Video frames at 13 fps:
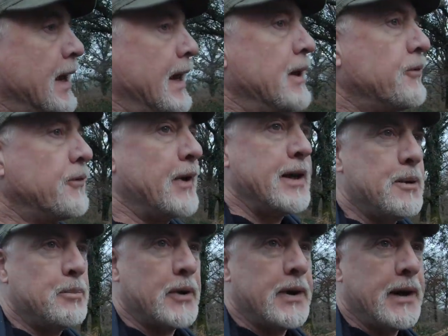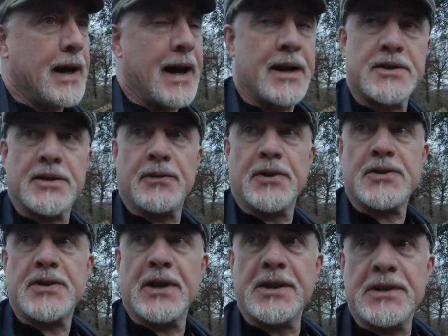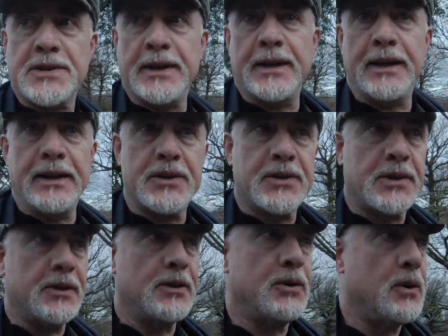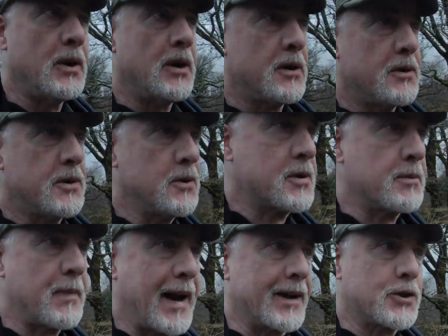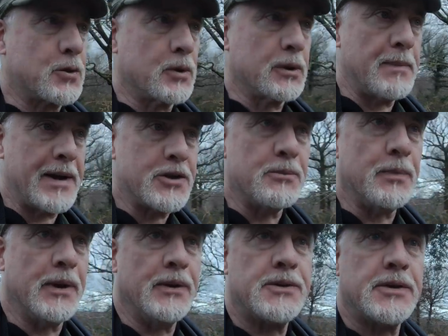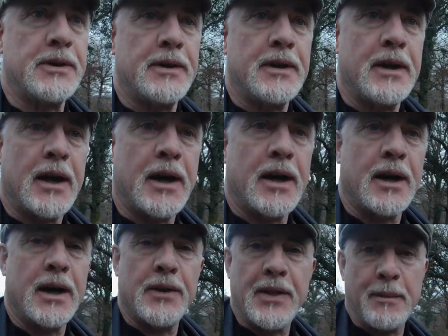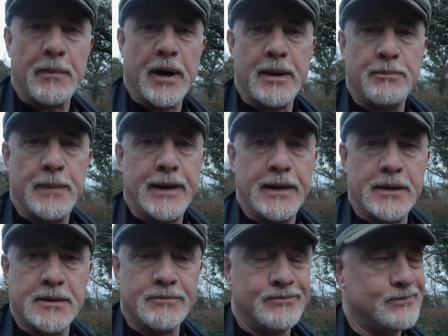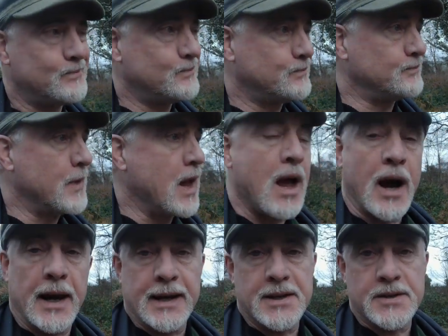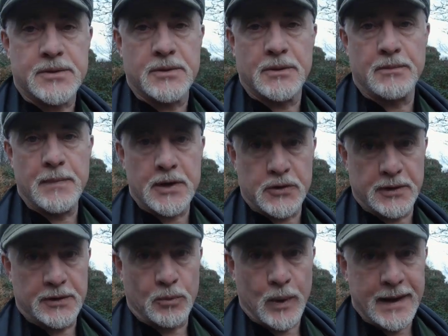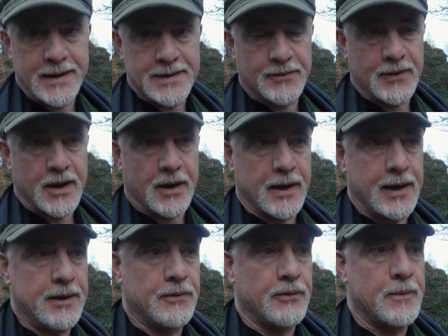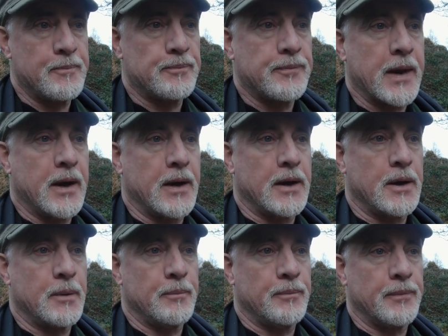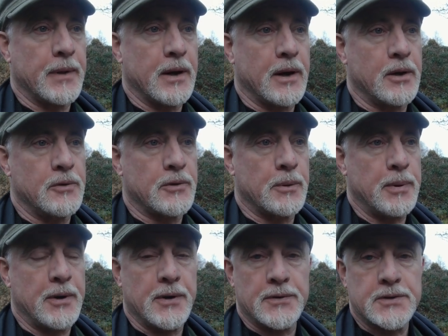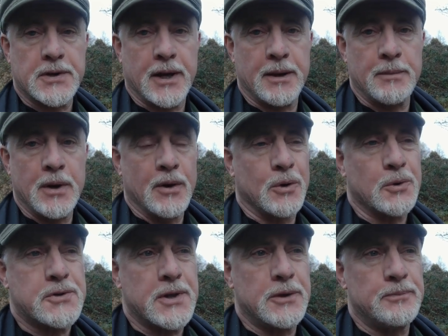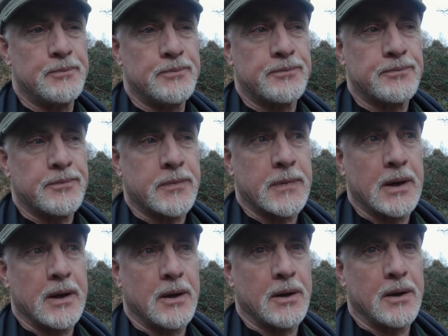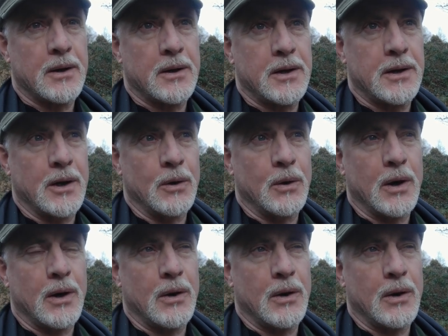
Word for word: If anybody has the facility to do some actual measurement, uh, and that might mean, hmm, I guess, measuring the weight of the hive um, over a period of time. Also, you know,